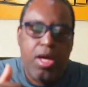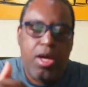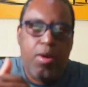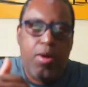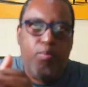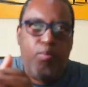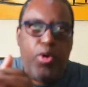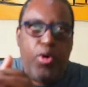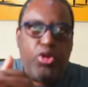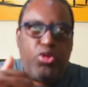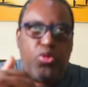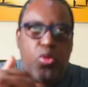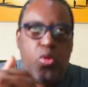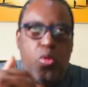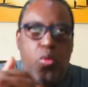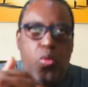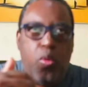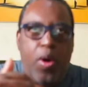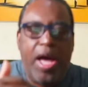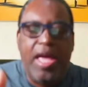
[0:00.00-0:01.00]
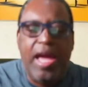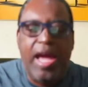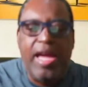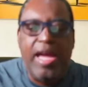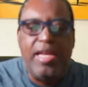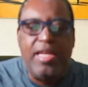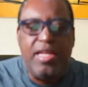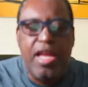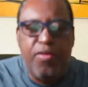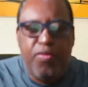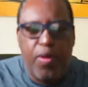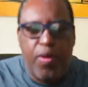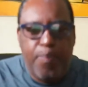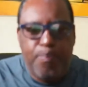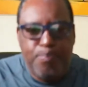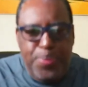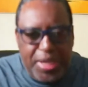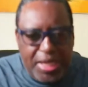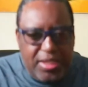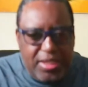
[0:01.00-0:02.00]
But why I never
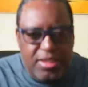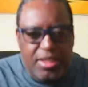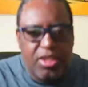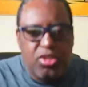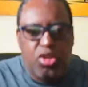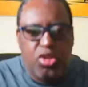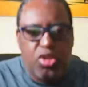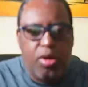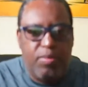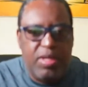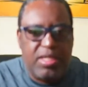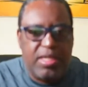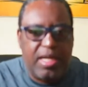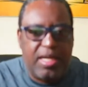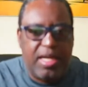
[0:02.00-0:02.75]
picked it up, Mr.